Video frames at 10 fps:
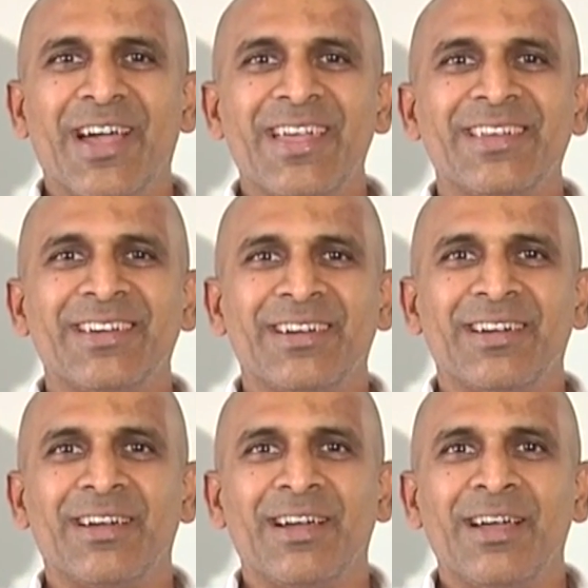
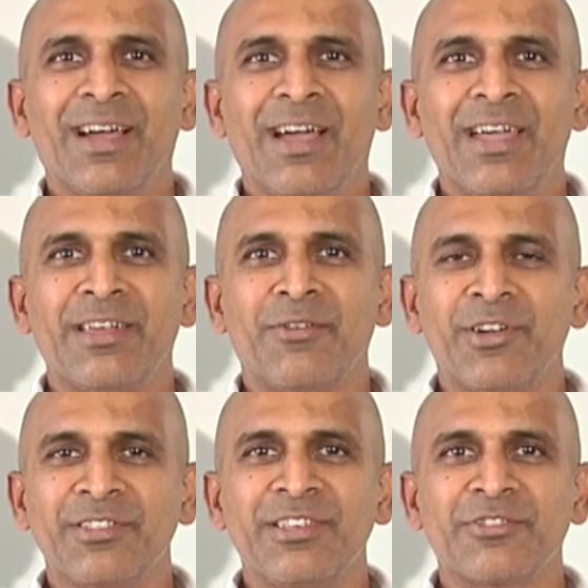ayana
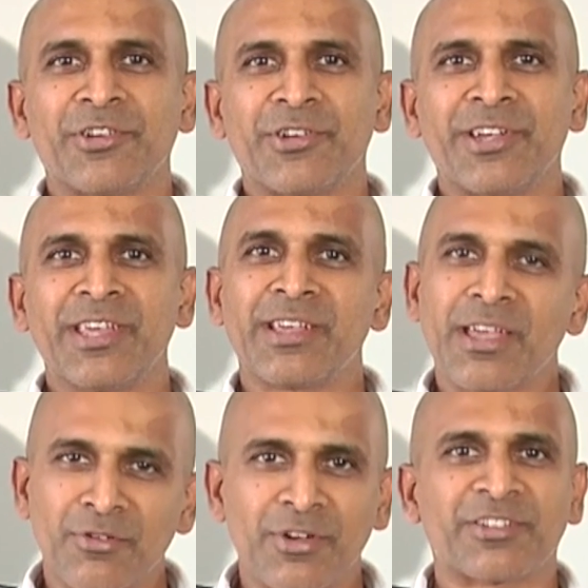award teeskovadam ante
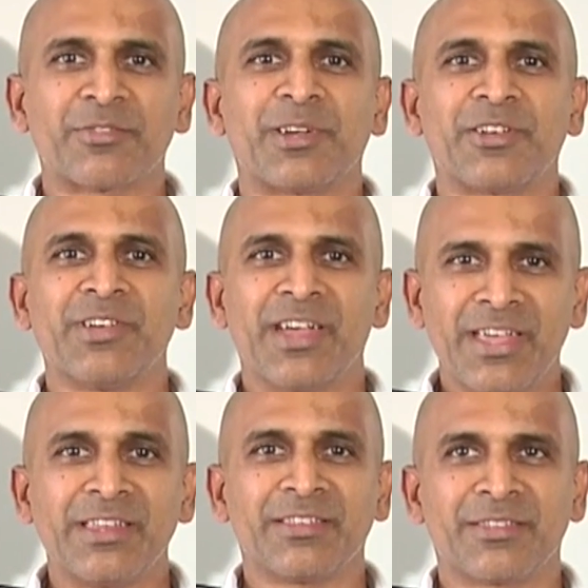inka ekku kashtapattam.
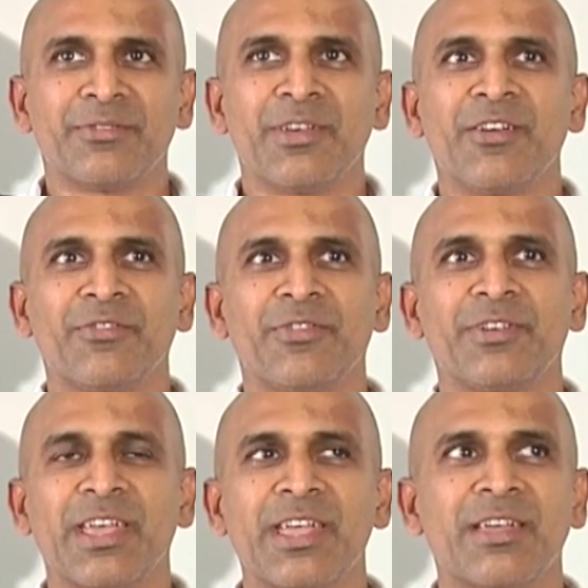Ayana this way of
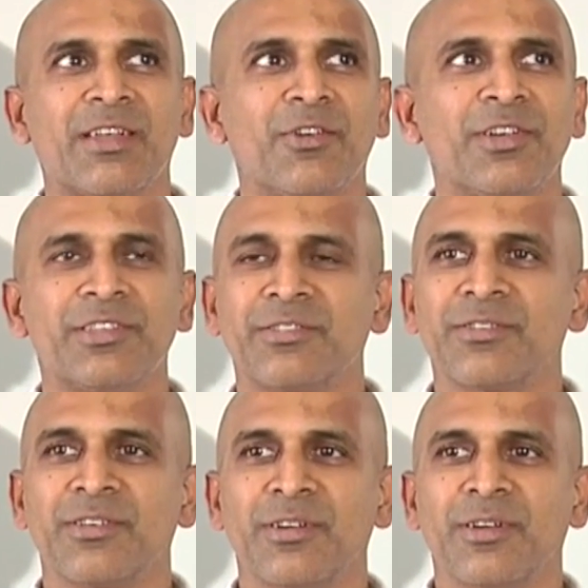taking an award is
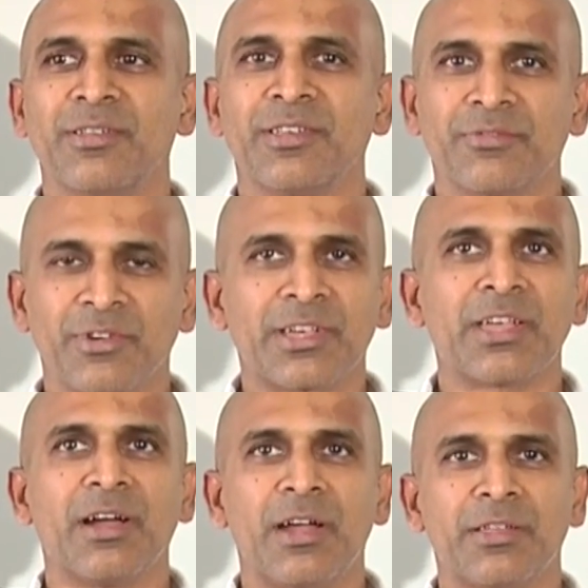just
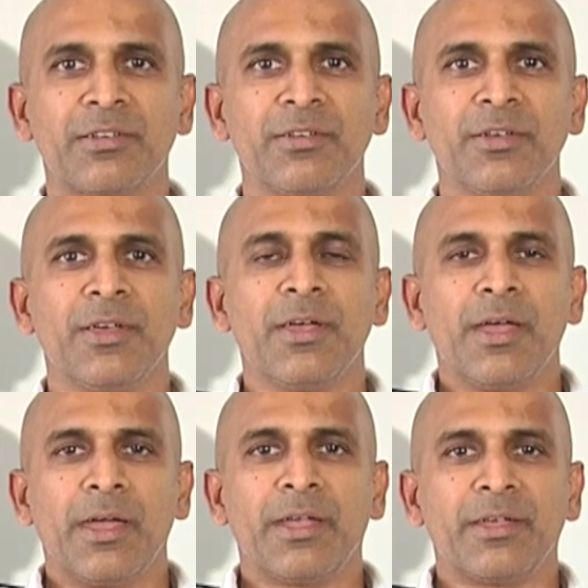working harder,
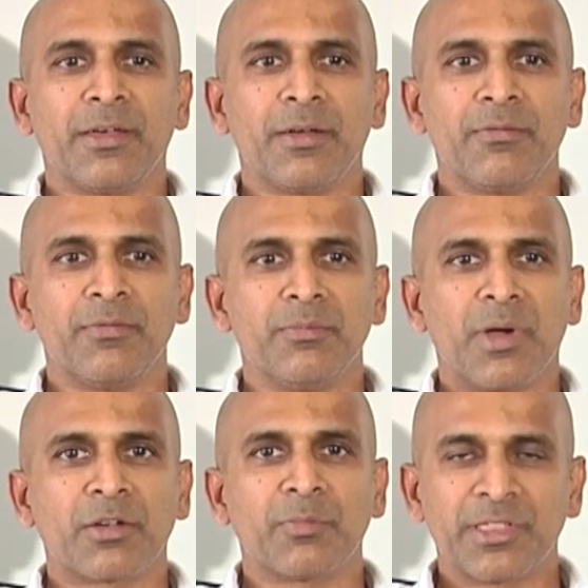and
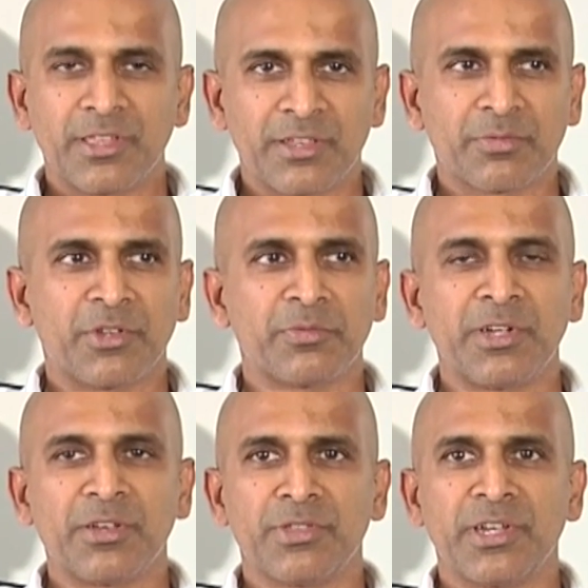maaku pedda
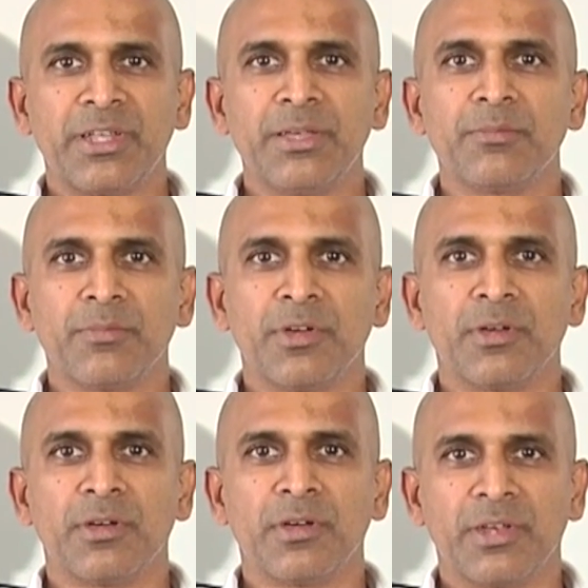responsibility undandi
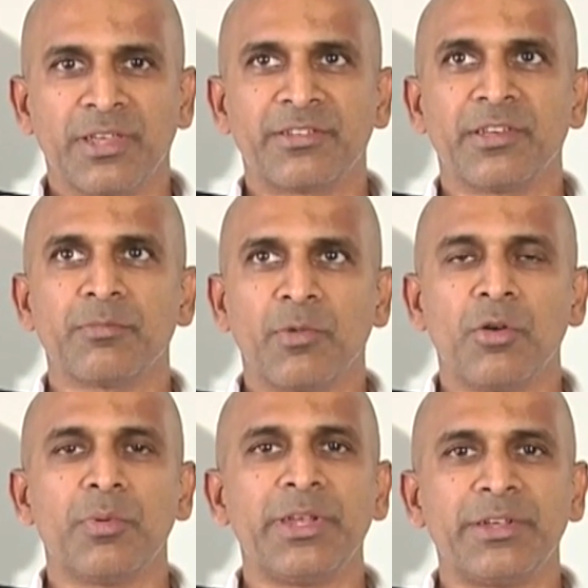next year
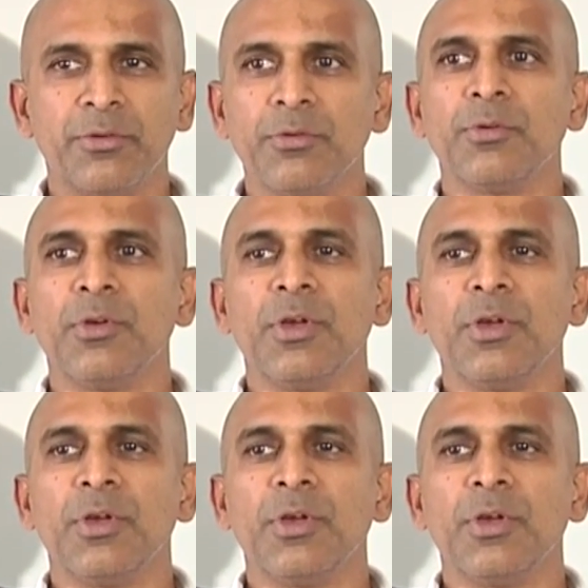Baahubali 2.